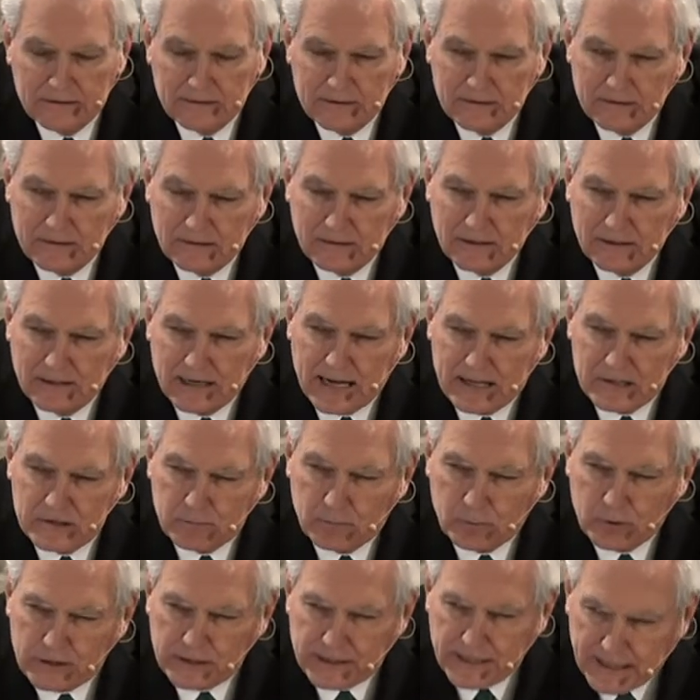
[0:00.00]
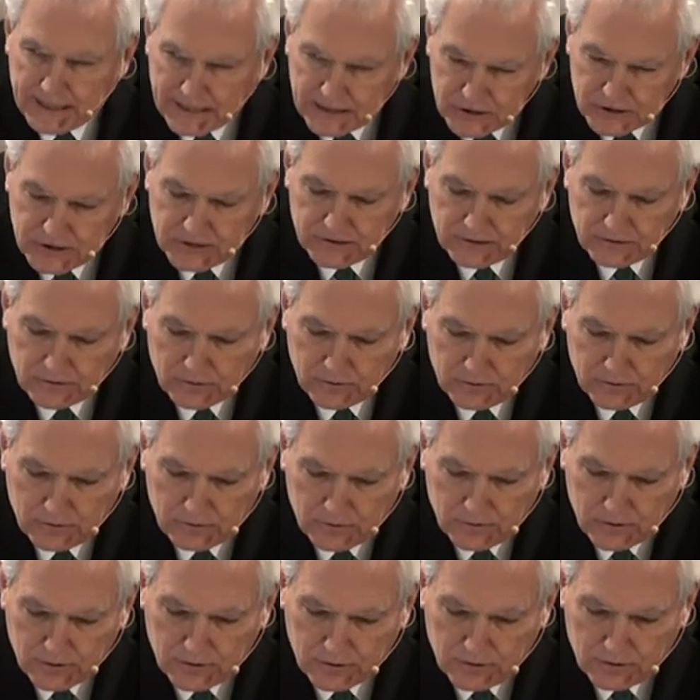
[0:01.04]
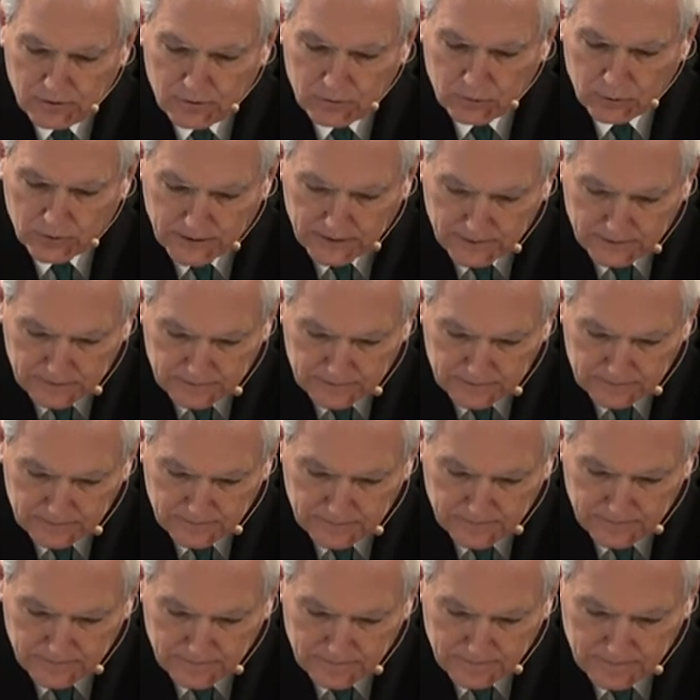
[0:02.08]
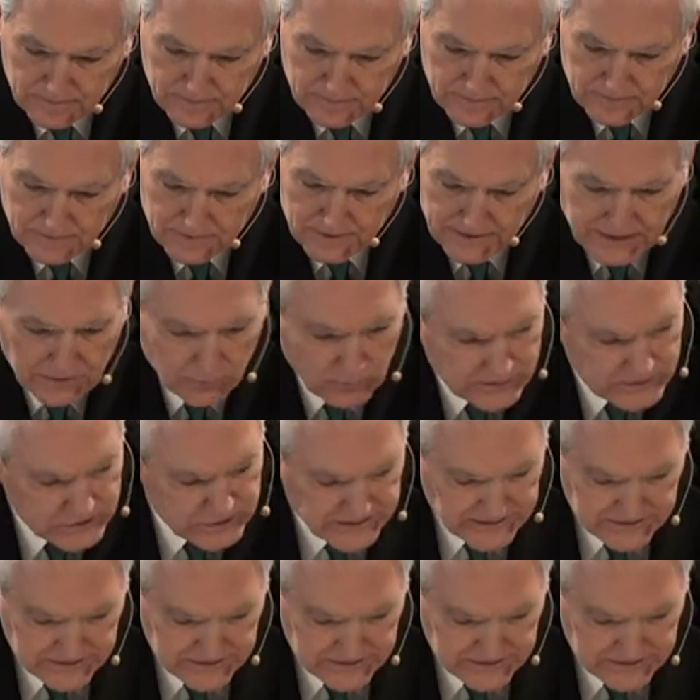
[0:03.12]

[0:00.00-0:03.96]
God's protection will. Think of what Jesus